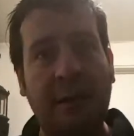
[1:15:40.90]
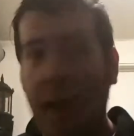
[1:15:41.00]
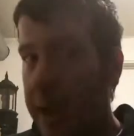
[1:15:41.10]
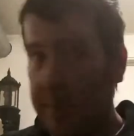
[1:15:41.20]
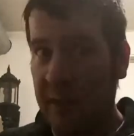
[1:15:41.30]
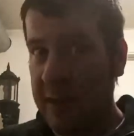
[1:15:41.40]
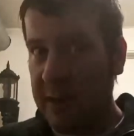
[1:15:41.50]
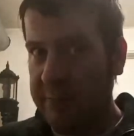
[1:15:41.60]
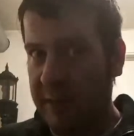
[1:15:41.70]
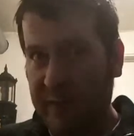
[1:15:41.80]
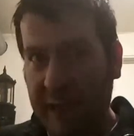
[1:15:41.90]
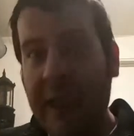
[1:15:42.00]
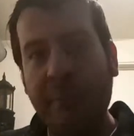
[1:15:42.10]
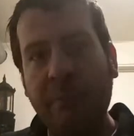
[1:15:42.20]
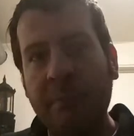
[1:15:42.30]
I'm not going to buy the
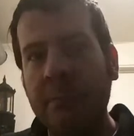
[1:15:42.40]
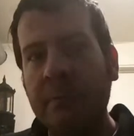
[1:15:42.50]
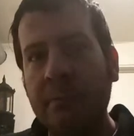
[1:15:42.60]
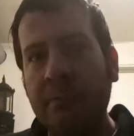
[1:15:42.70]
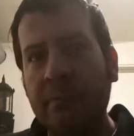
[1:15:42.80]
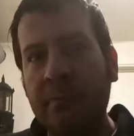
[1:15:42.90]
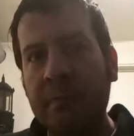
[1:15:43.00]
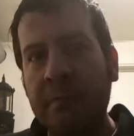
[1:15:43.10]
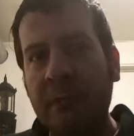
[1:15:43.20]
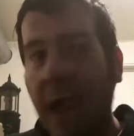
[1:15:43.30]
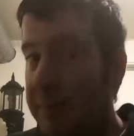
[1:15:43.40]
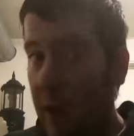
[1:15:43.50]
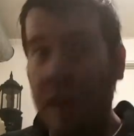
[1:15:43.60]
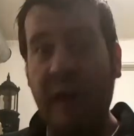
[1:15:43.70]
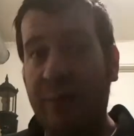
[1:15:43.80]
game. I'm
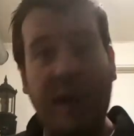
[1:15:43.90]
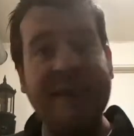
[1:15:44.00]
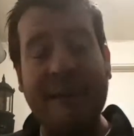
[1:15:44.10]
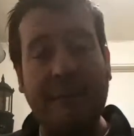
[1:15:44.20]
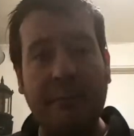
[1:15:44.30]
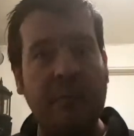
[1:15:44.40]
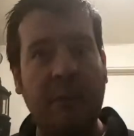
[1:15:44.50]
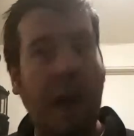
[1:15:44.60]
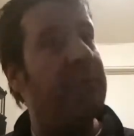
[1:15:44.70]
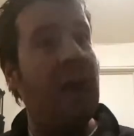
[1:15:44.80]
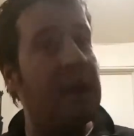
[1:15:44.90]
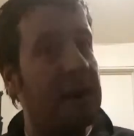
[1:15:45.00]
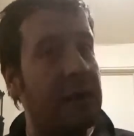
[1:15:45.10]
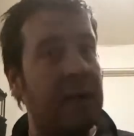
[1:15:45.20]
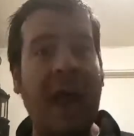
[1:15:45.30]
not going to praise it. I'm not going
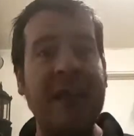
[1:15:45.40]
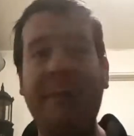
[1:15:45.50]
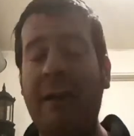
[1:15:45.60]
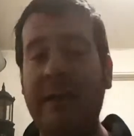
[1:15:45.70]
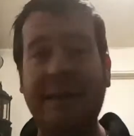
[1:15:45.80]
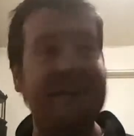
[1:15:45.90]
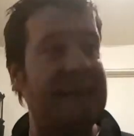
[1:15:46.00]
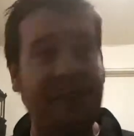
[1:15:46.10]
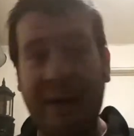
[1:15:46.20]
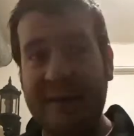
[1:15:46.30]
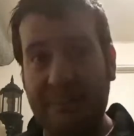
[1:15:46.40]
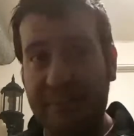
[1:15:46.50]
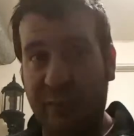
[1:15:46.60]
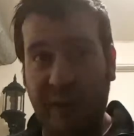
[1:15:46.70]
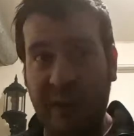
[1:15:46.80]
to lie about it and say that it's a
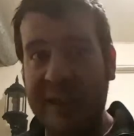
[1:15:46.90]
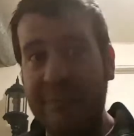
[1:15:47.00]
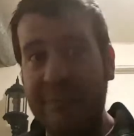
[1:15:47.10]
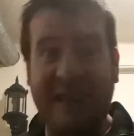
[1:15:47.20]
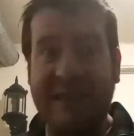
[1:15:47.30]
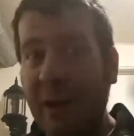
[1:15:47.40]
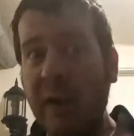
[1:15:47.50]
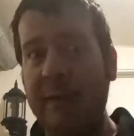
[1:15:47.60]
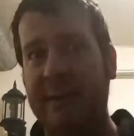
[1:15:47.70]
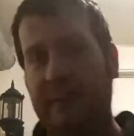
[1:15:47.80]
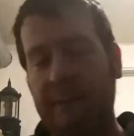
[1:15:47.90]
brilliant piece of art.